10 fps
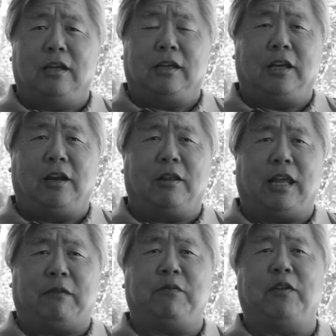you know,
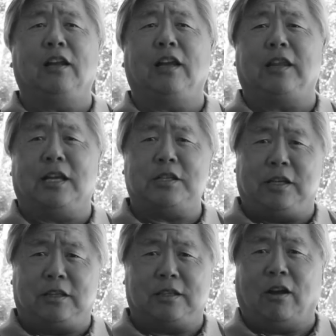that feeling that
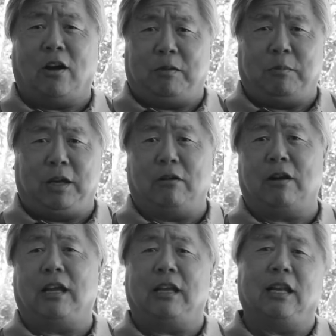she's taught me or
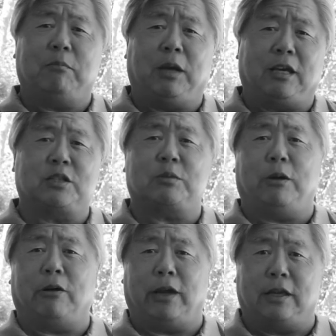let me
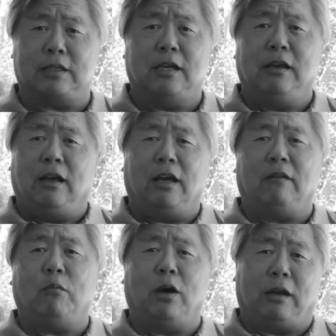experience
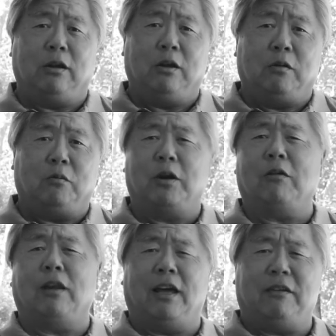what real
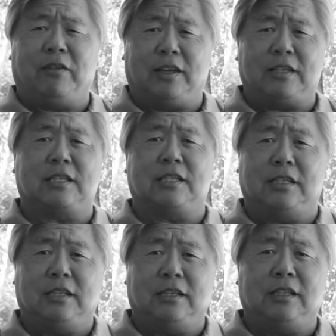love is.
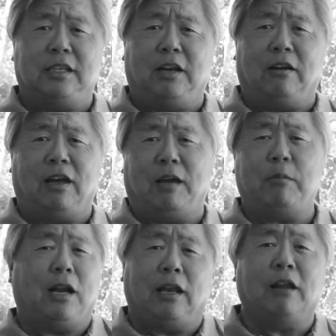You know, I
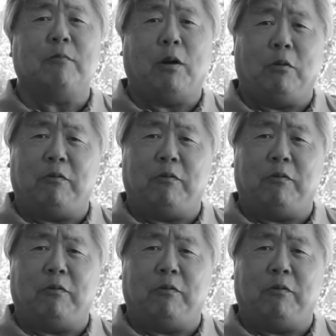mean, I love my whole